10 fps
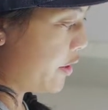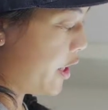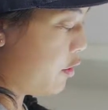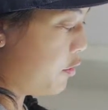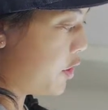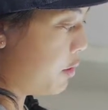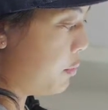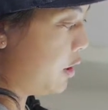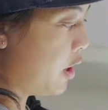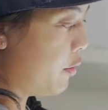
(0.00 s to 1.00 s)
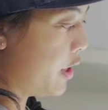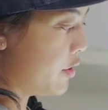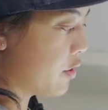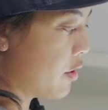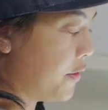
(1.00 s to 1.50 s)
that you see below it
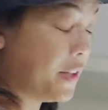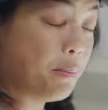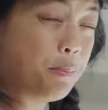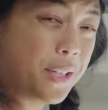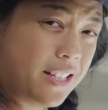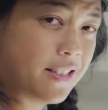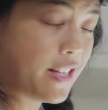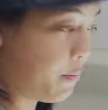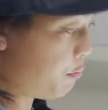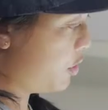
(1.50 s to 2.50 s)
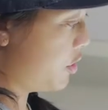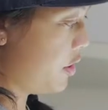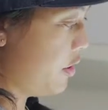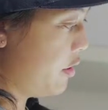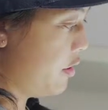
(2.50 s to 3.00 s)
is called the bean
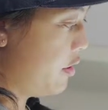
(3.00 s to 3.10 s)
temperature.